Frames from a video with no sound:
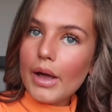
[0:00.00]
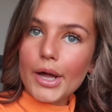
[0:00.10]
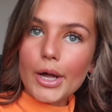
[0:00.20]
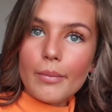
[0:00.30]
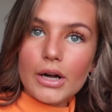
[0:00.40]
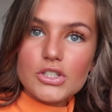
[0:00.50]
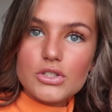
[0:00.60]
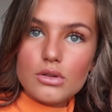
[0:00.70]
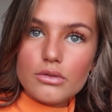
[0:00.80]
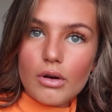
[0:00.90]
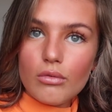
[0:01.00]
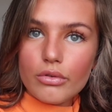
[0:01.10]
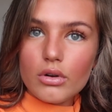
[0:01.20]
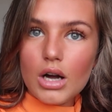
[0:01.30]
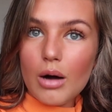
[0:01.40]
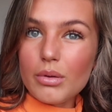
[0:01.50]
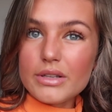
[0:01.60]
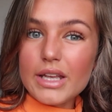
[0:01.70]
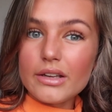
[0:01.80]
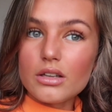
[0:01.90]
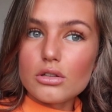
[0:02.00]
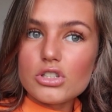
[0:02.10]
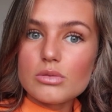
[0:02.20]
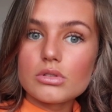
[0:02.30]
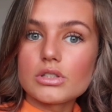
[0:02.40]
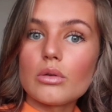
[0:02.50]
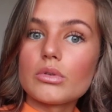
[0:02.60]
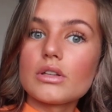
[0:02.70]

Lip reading: I just do the front for a couple of seconds just because I don't